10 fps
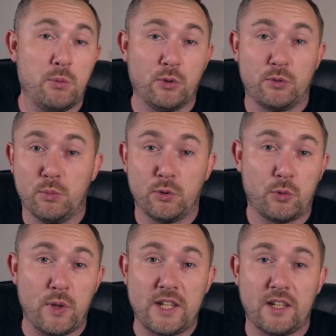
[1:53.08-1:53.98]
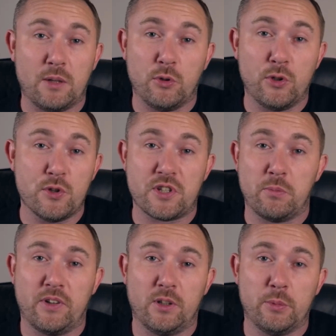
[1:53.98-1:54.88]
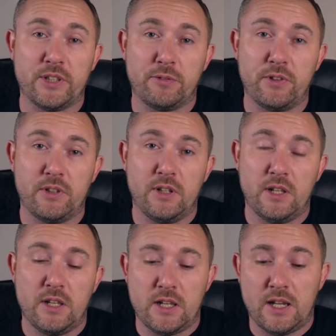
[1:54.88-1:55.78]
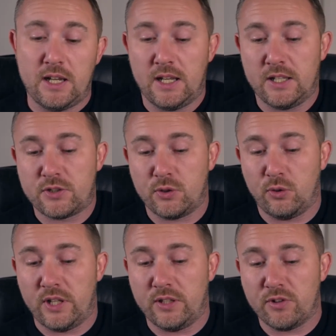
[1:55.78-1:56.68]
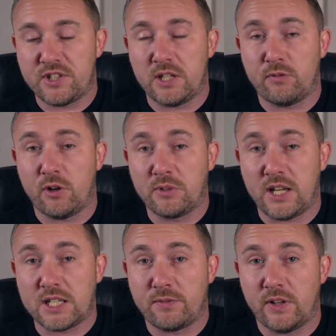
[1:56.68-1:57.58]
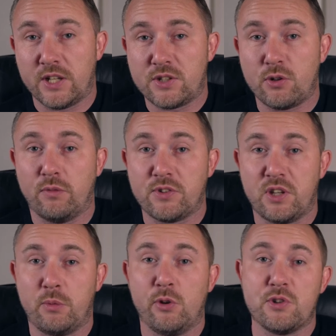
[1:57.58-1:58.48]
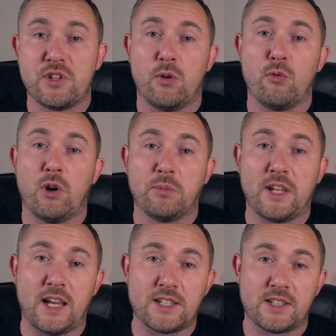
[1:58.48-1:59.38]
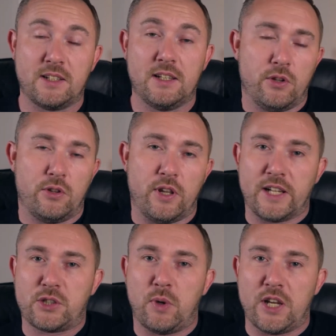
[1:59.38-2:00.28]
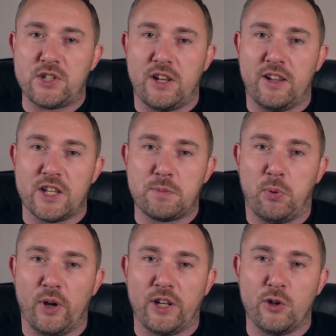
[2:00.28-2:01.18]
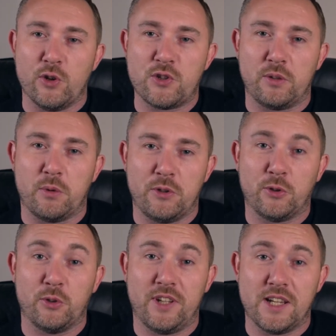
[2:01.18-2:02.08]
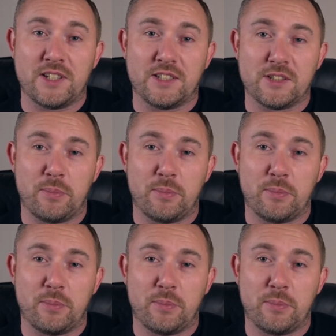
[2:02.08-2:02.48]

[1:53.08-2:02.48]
we'll tweak it and we'll use something a little bit different. And so in the Reserva rum cask finish, obviously we're using a rum cask. The next question at this point, usually when we do tastings in